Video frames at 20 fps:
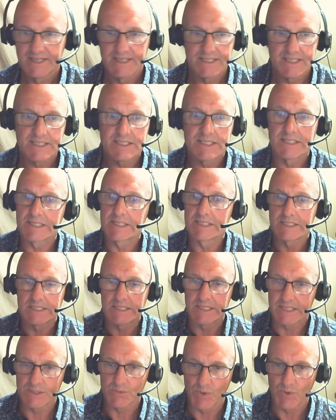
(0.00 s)

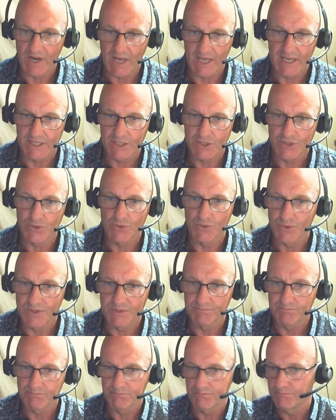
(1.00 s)
statistics related to
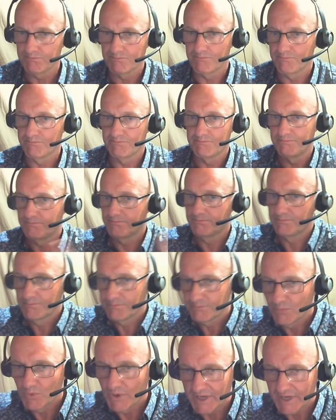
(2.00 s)

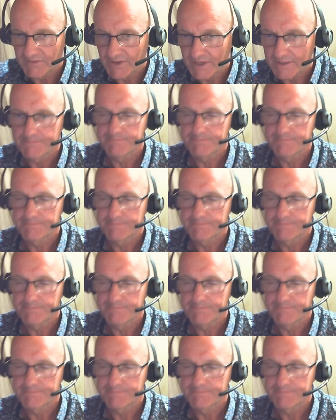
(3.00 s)
whatever.